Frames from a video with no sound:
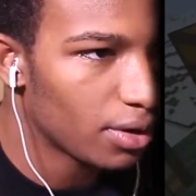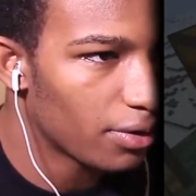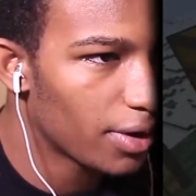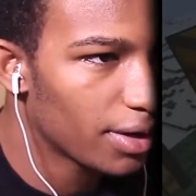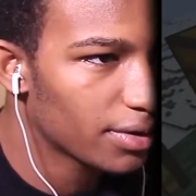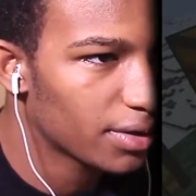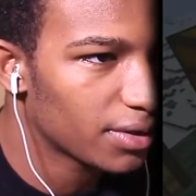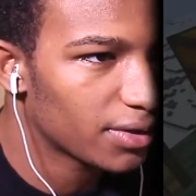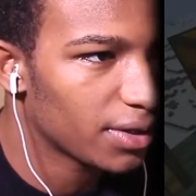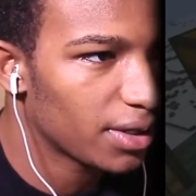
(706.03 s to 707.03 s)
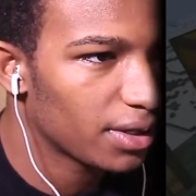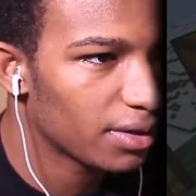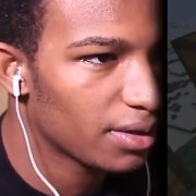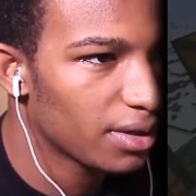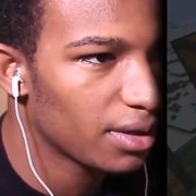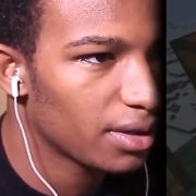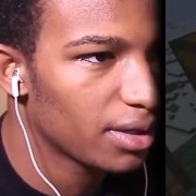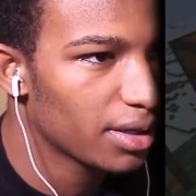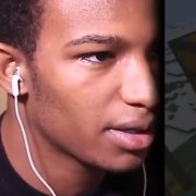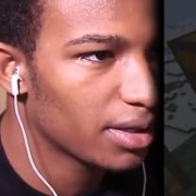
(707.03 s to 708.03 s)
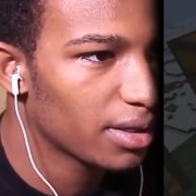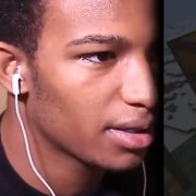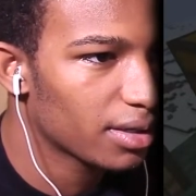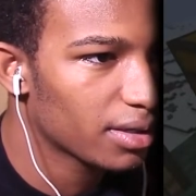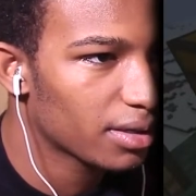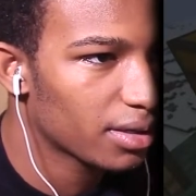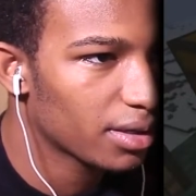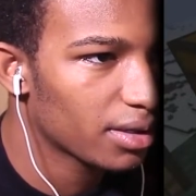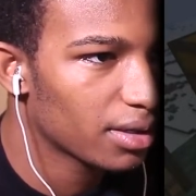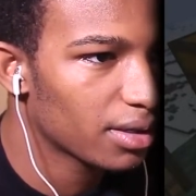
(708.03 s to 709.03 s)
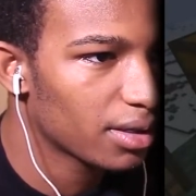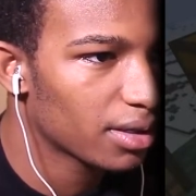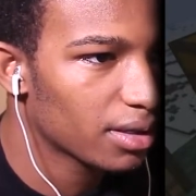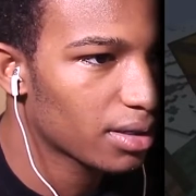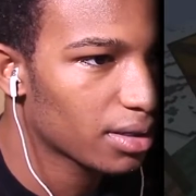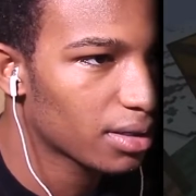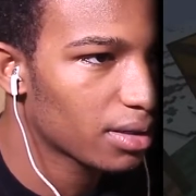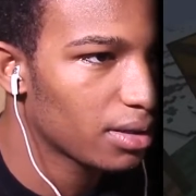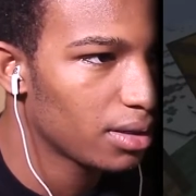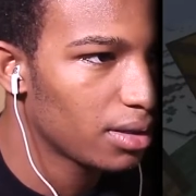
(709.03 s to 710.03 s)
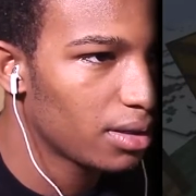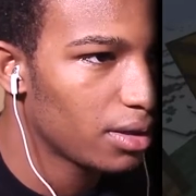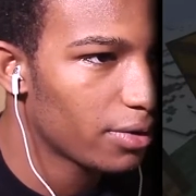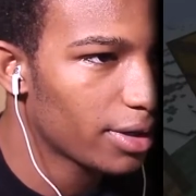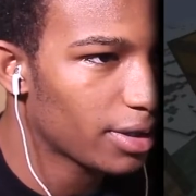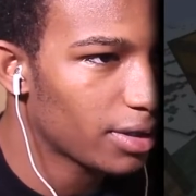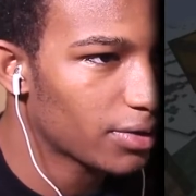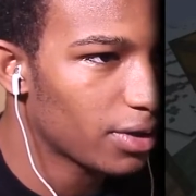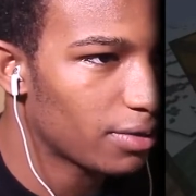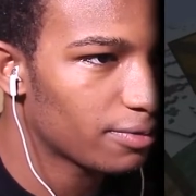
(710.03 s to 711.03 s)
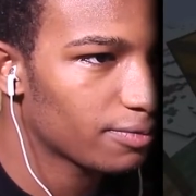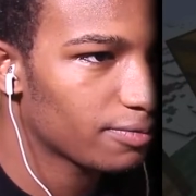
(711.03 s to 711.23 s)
Alright, let's see. Click, click, click, click, click, click. Alright, then let's go.